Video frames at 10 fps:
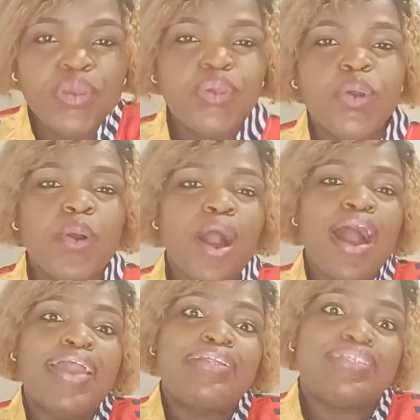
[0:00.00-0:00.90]
your
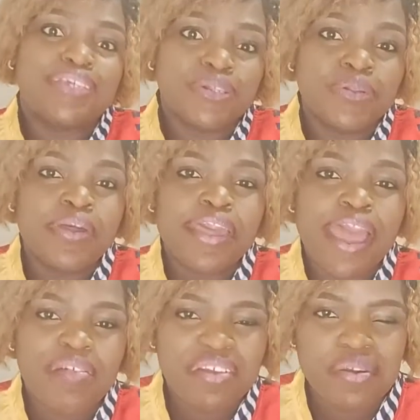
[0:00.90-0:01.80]
ideal
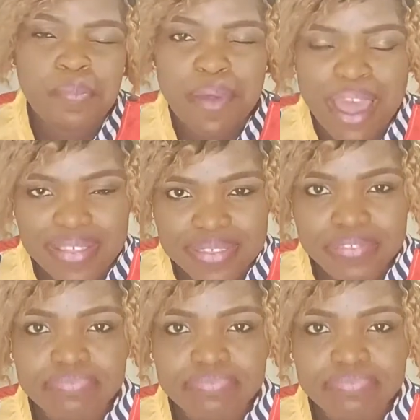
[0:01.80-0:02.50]
career path.